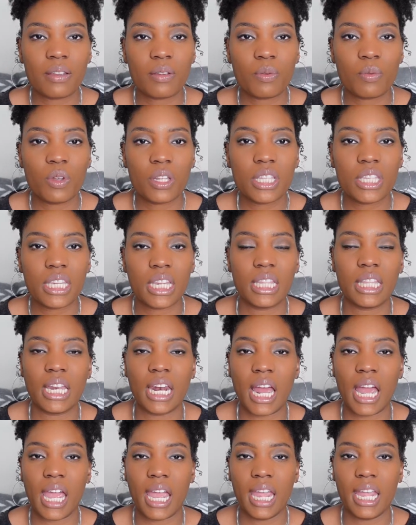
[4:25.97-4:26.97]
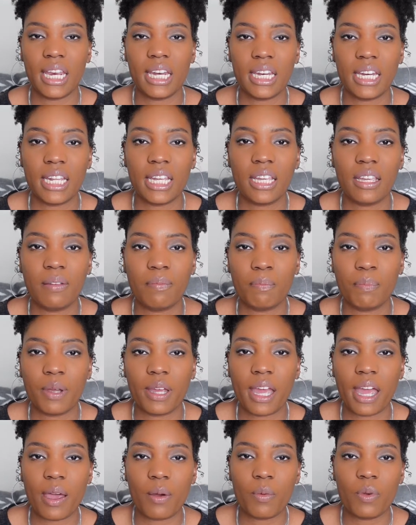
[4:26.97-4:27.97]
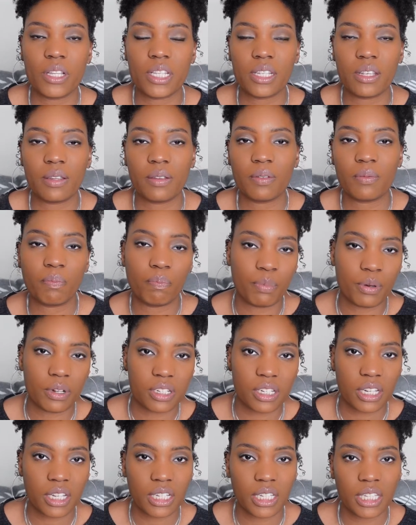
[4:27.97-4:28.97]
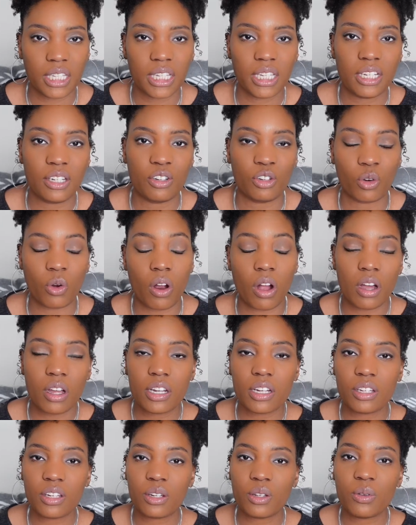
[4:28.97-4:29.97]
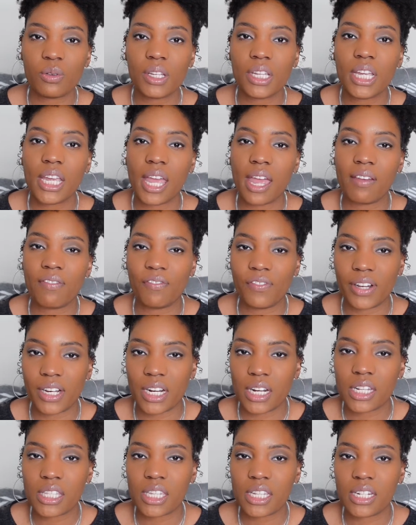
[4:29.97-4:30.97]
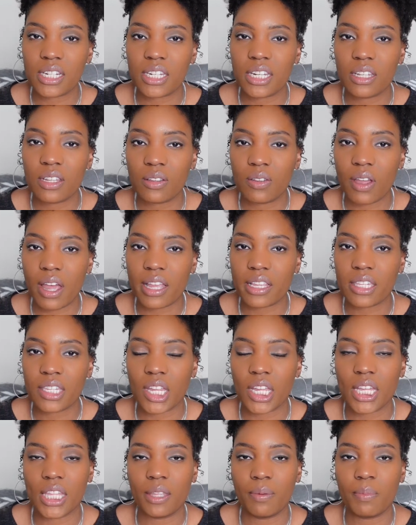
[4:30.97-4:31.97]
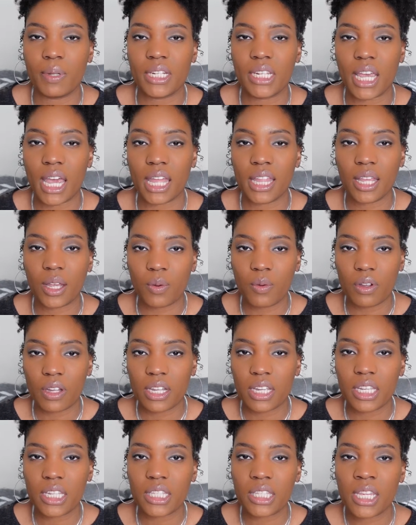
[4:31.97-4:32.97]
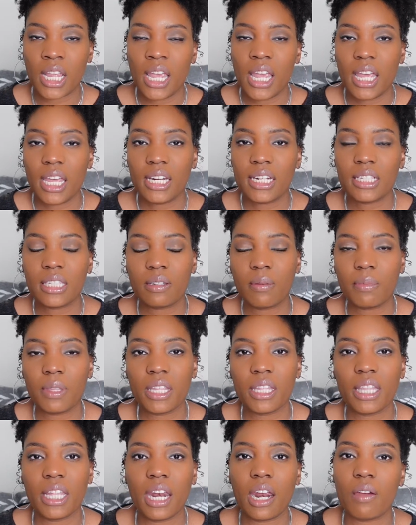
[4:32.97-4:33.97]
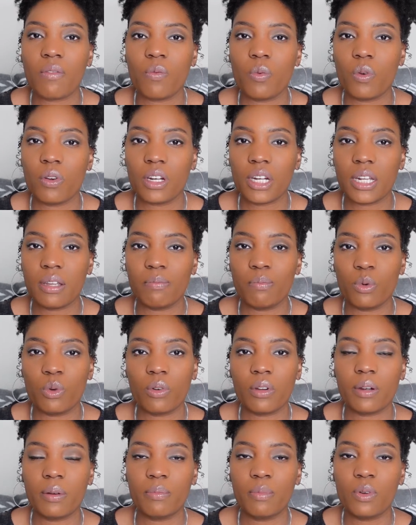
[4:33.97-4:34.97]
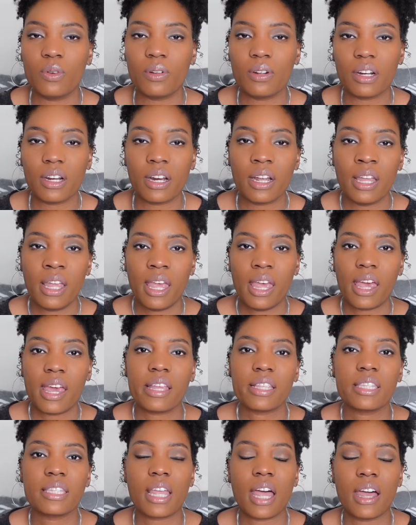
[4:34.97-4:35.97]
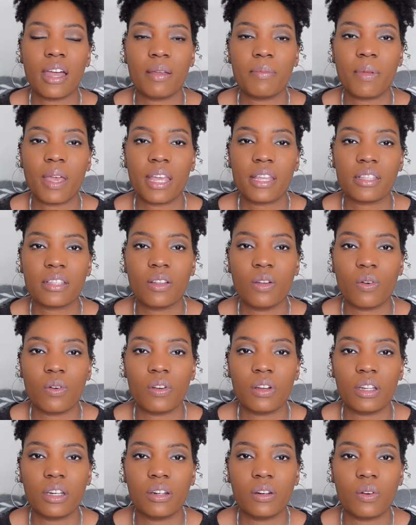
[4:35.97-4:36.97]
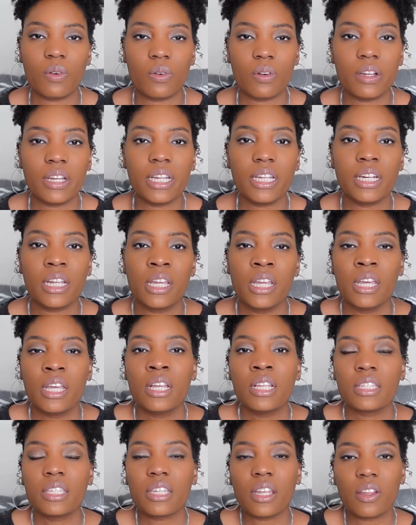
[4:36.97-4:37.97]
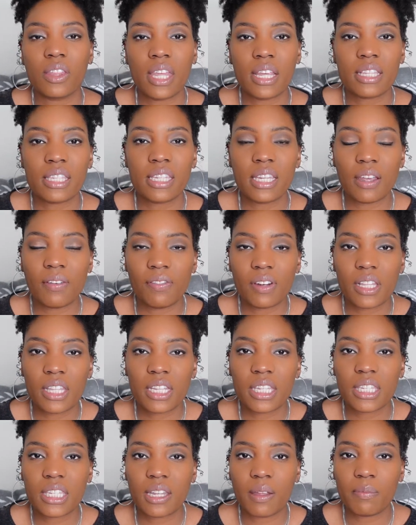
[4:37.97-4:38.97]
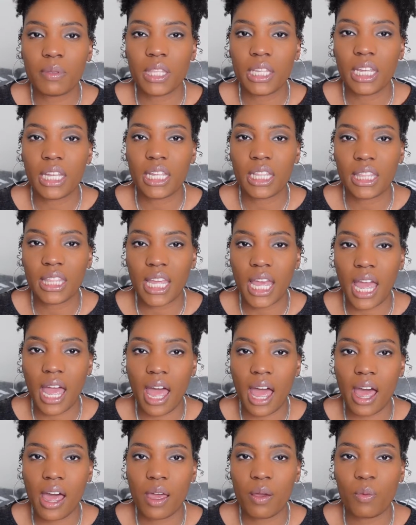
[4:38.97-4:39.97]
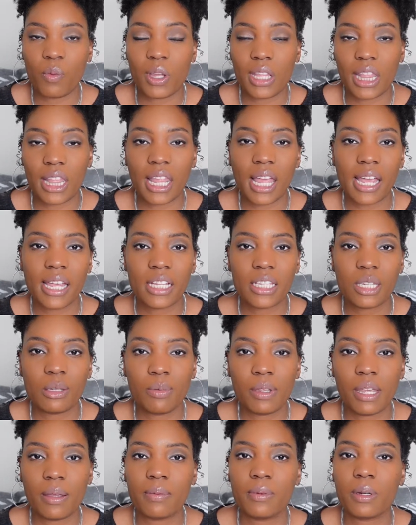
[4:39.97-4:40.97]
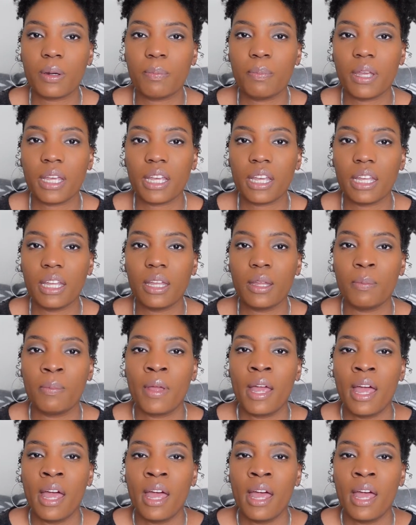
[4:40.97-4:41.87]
wouldn't say that I hated it, but I wasn't particularly drawn to it at first until I saw the metallic ones, and it's something that I've wanted more and more as time has gone on. So that's definitely something that I would like to be able to pick up.